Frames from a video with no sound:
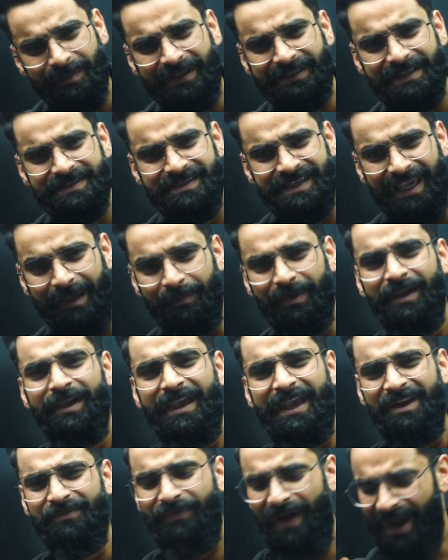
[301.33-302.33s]
remain the same.
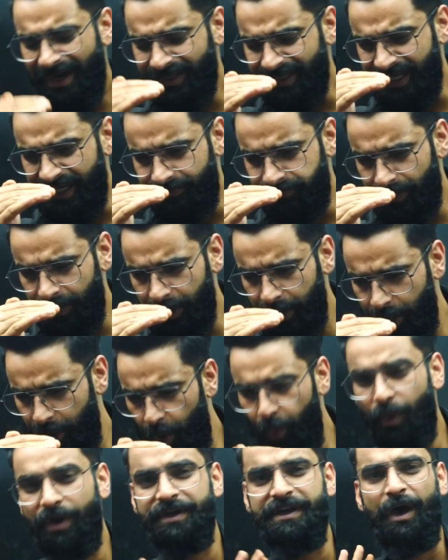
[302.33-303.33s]
In fact, it will
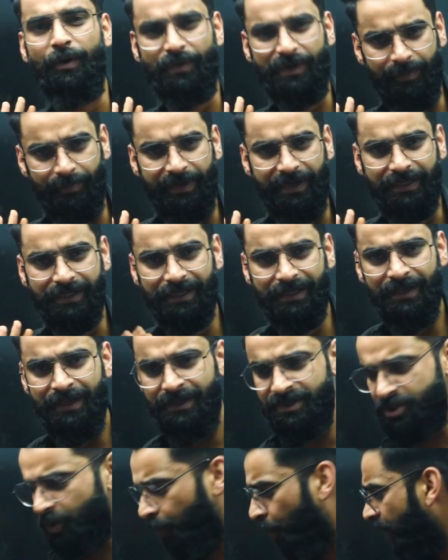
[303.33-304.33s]
lower down a bit.
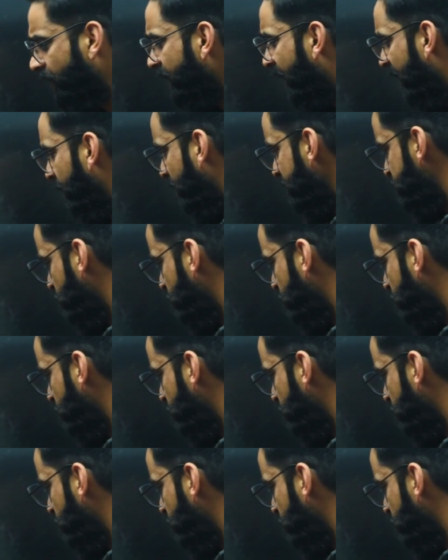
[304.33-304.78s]
So what I'm